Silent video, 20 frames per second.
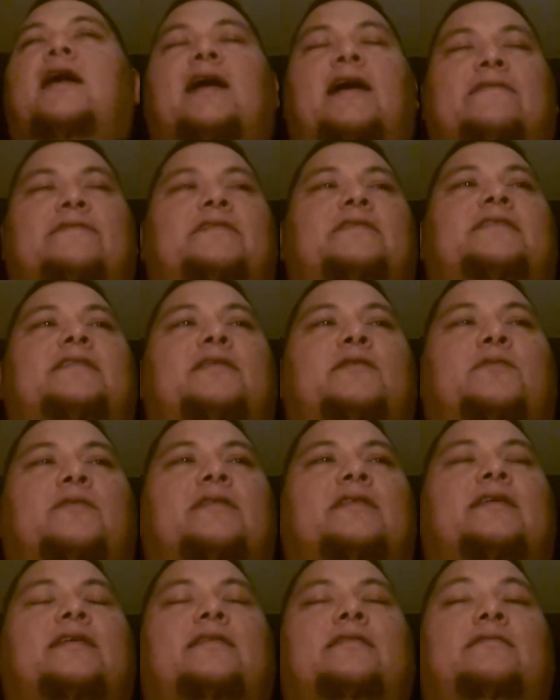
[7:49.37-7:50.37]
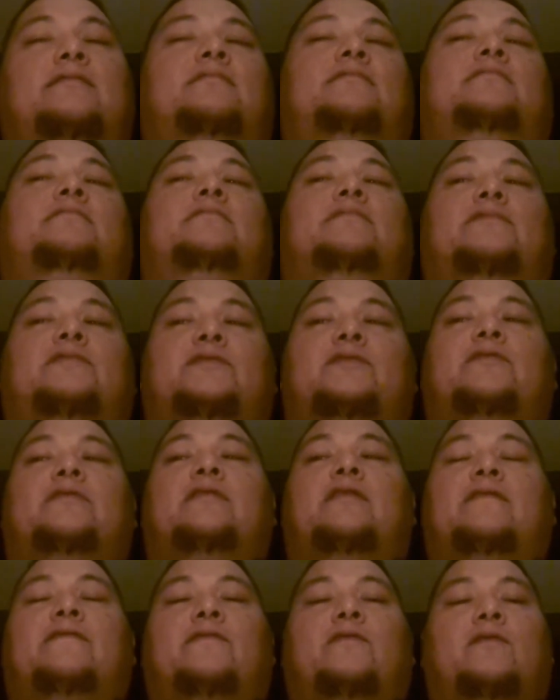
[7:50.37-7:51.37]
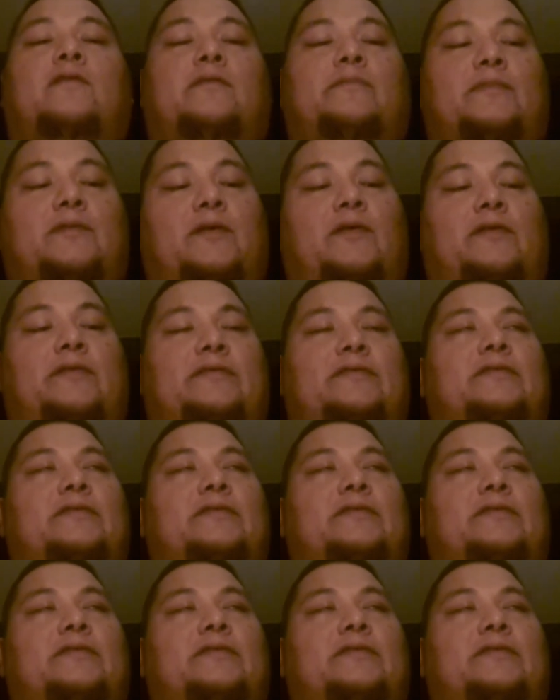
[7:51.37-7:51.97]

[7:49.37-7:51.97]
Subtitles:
have to deal with it, so therefore I'm going